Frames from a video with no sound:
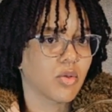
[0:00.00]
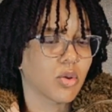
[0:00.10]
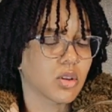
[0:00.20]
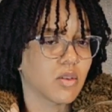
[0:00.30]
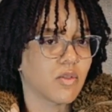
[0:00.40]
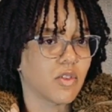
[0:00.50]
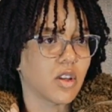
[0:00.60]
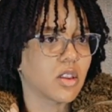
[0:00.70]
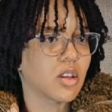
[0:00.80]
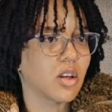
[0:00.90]
4th and
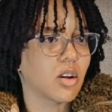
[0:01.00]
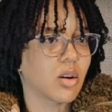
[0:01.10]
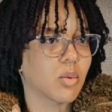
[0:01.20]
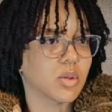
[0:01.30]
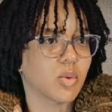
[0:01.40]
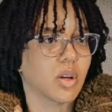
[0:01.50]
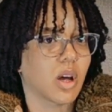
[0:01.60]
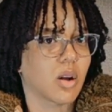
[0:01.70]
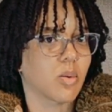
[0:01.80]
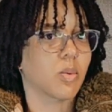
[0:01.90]
5th year, once we
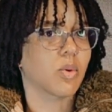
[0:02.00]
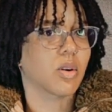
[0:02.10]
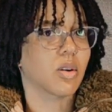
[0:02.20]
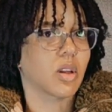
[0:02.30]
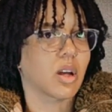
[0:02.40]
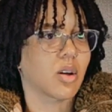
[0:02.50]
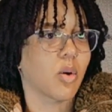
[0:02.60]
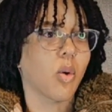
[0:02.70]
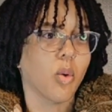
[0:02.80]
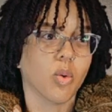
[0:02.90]
kind of were like
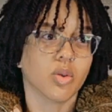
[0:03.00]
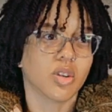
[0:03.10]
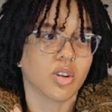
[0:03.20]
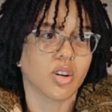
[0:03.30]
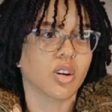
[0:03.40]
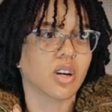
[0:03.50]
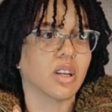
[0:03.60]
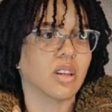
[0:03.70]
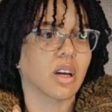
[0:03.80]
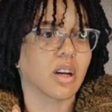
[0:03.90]
older
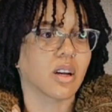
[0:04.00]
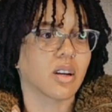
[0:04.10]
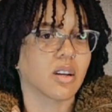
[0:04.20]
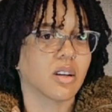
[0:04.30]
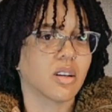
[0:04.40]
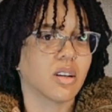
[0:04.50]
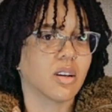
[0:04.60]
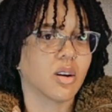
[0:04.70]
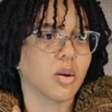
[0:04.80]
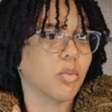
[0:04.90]
and like
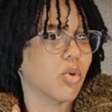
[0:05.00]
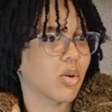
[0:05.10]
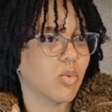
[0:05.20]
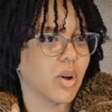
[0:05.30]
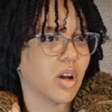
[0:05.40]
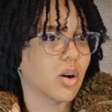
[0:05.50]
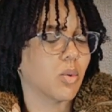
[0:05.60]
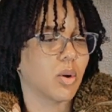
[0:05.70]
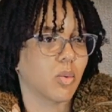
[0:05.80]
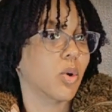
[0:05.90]
more
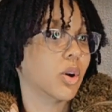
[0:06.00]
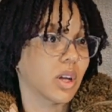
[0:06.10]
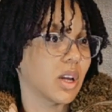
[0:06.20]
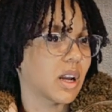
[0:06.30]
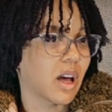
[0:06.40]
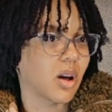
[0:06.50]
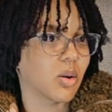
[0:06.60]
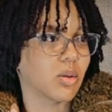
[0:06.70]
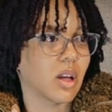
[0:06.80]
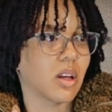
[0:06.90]
aware, we were working
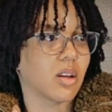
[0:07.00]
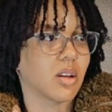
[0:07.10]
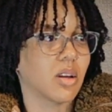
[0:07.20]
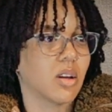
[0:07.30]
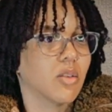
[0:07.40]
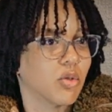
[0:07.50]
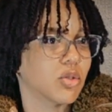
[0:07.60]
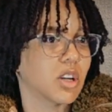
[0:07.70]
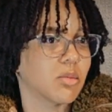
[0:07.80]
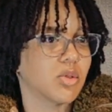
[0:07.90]
now, like
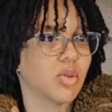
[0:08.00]
full-time